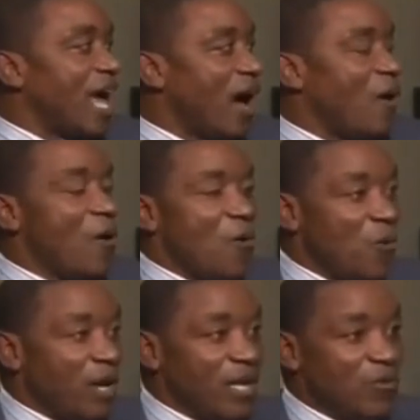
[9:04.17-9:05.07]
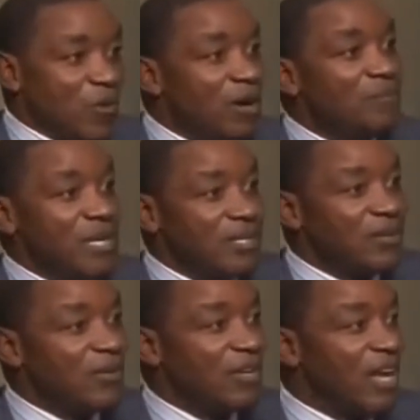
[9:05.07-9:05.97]
Now, what he would be
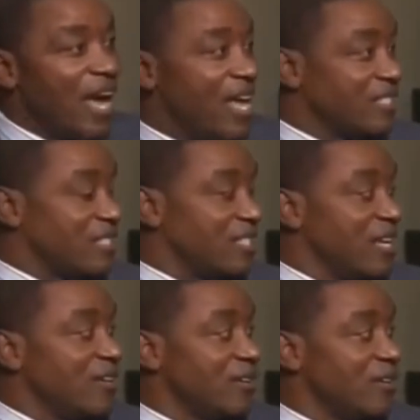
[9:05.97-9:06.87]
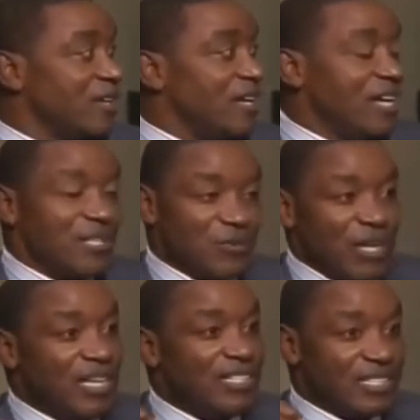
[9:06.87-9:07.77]
doing as a center is
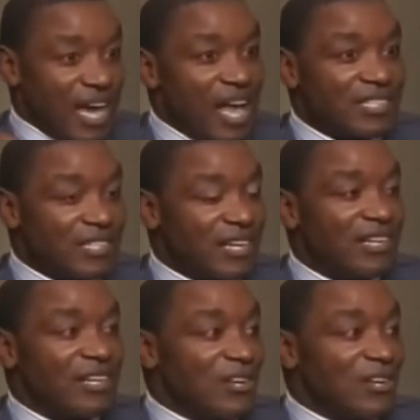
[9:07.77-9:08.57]
when he's catching it,